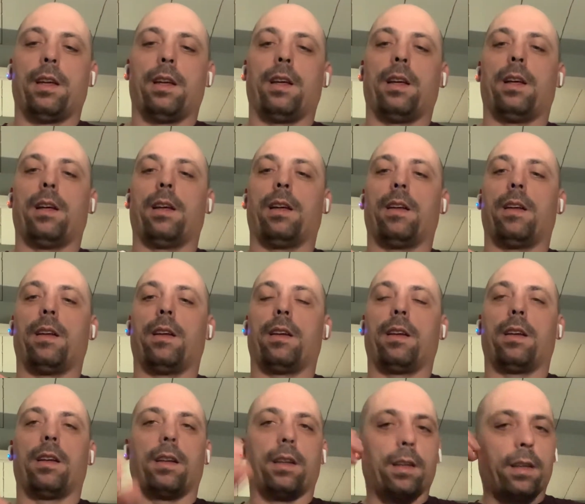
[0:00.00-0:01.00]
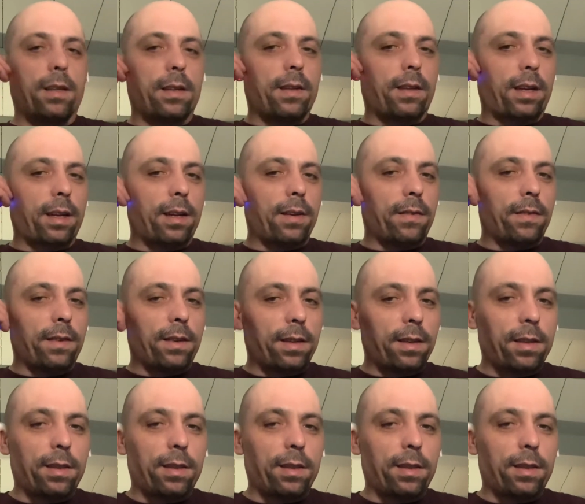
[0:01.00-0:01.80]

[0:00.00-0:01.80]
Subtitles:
kind of